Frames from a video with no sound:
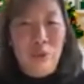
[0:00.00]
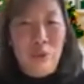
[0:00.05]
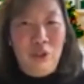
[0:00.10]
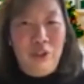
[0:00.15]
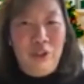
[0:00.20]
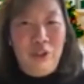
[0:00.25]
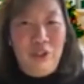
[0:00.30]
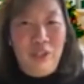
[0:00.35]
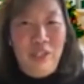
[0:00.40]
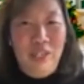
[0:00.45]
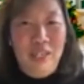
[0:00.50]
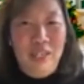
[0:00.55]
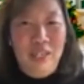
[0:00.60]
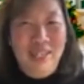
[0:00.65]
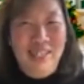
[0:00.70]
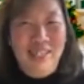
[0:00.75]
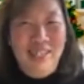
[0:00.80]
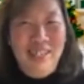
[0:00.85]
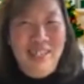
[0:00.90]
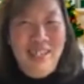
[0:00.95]
worth
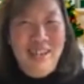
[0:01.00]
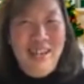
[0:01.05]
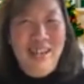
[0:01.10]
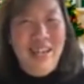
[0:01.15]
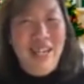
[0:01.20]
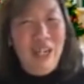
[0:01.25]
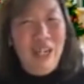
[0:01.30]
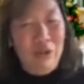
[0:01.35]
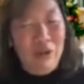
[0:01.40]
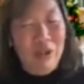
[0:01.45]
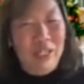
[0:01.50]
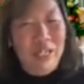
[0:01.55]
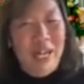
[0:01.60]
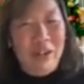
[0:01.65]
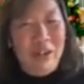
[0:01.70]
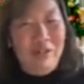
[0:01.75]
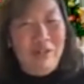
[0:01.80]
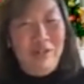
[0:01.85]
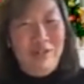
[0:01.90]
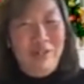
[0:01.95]
in real
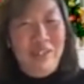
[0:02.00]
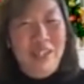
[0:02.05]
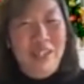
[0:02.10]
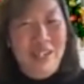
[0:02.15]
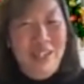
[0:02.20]
life.